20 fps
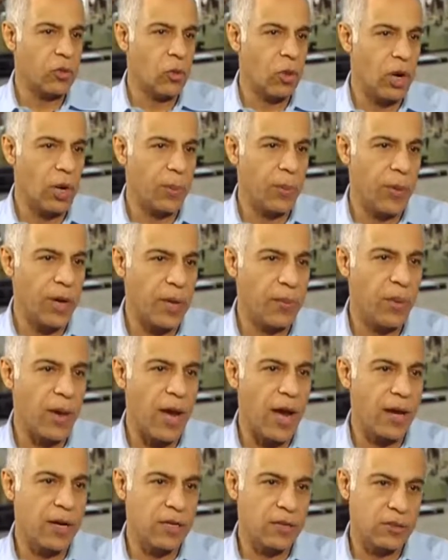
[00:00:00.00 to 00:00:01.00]
So our
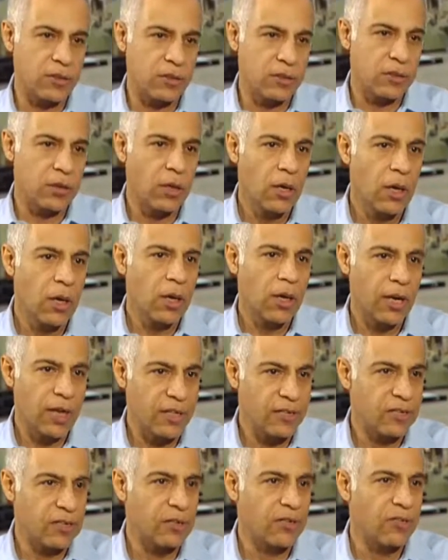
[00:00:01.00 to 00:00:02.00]
payback is
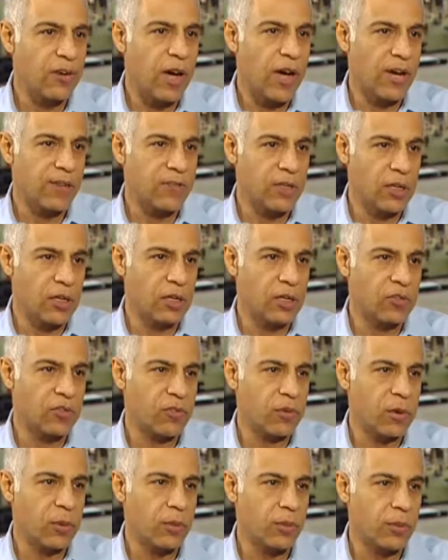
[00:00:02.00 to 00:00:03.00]
less than 5 years
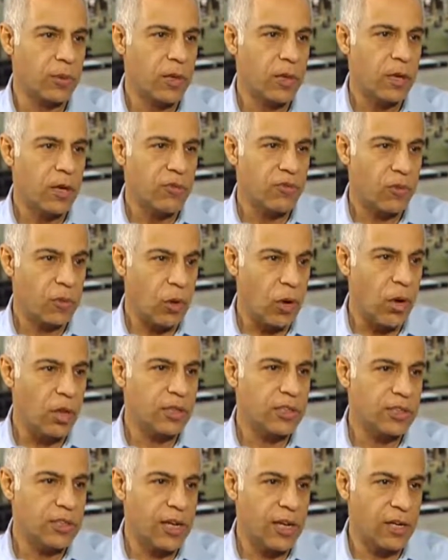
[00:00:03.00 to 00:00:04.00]
for
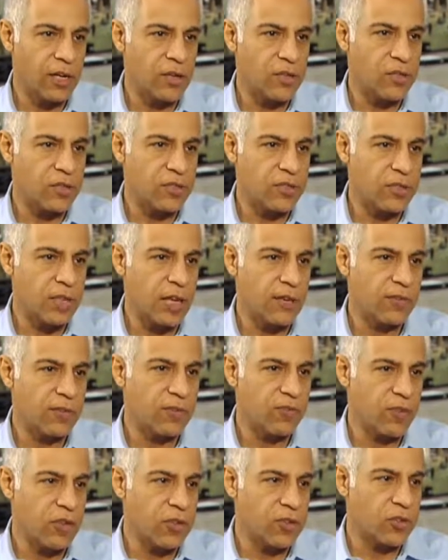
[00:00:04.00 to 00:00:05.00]
all the energy
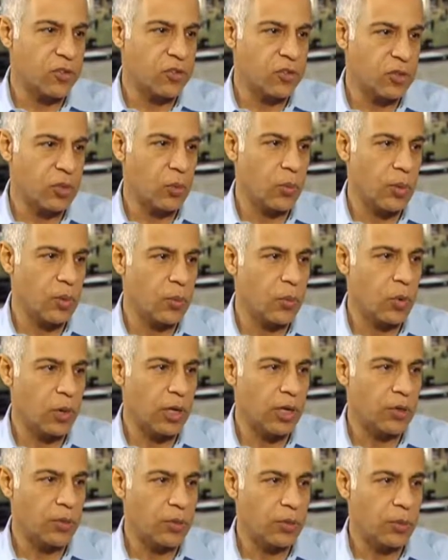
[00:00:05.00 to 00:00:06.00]
saving features that we put
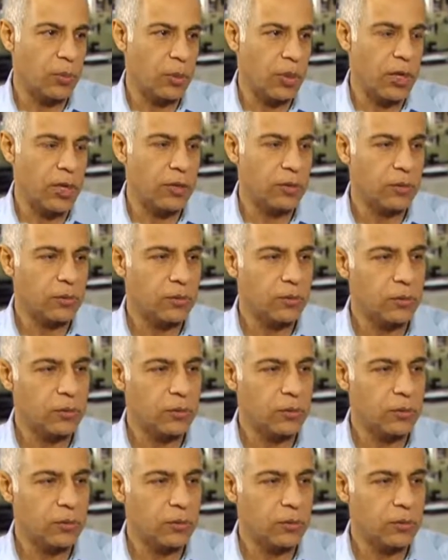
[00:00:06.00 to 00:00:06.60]
into the plant.